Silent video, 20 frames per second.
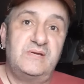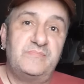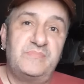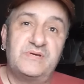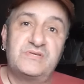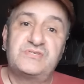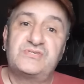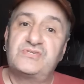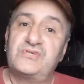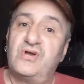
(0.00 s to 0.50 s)

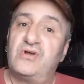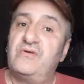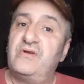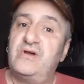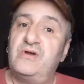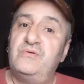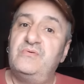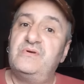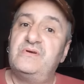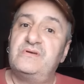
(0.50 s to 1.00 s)
But
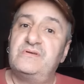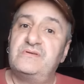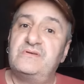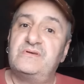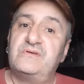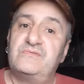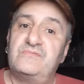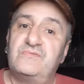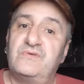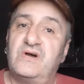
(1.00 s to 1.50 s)
Zorro,
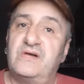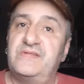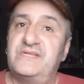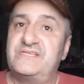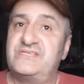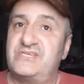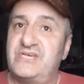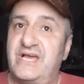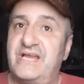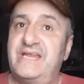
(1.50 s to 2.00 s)
rather
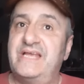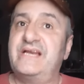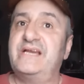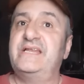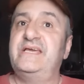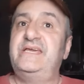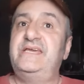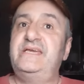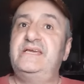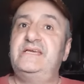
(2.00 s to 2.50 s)

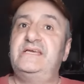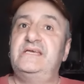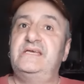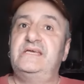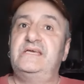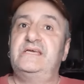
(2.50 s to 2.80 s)
tellingly,